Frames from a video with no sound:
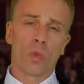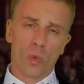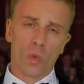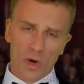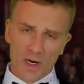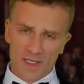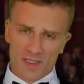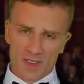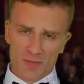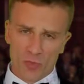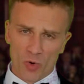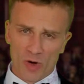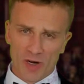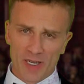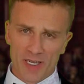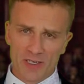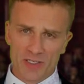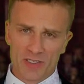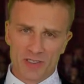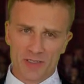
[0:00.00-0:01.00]
what is a
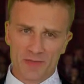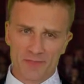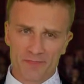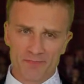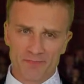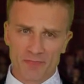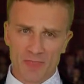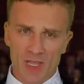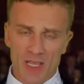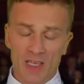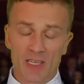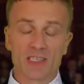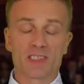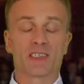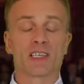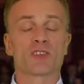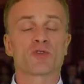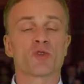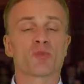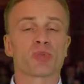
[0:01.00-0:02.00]
mortgage?
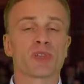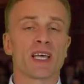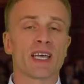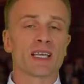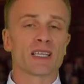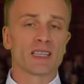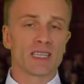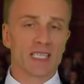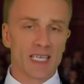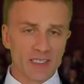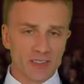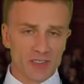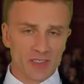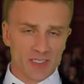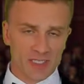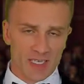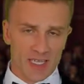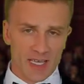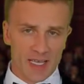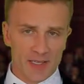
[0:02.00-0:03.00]
Since we're playing lender
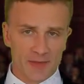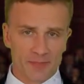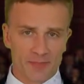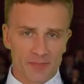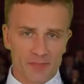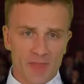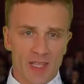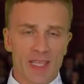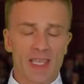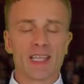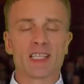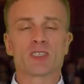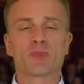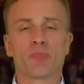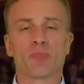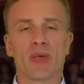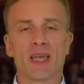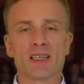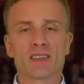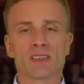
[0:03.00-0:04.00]
today, it's
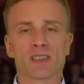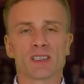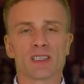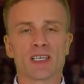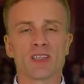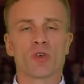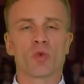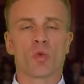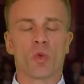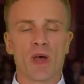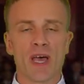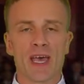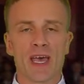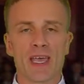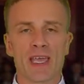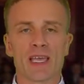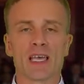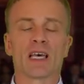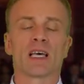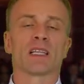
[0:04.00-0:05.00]
basically the
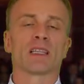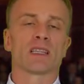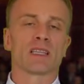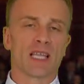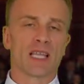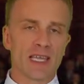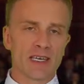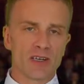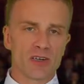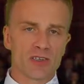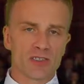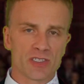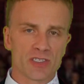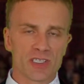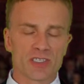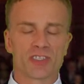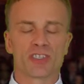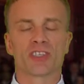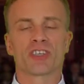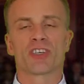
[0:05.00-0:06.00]
way lenders
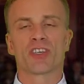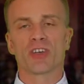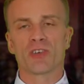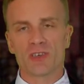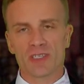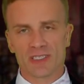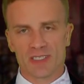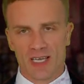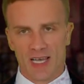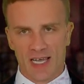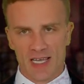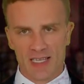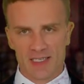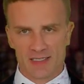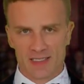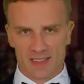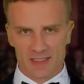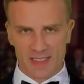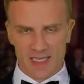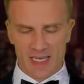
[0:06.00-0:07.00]

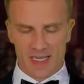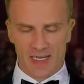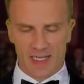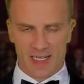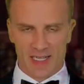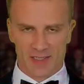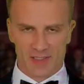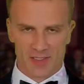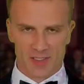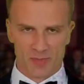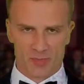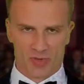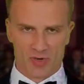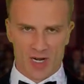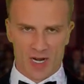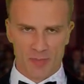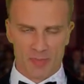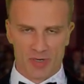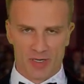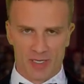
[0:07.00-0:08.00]
securitize the debt against the
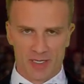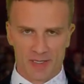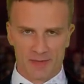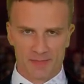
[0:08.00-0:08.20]
property.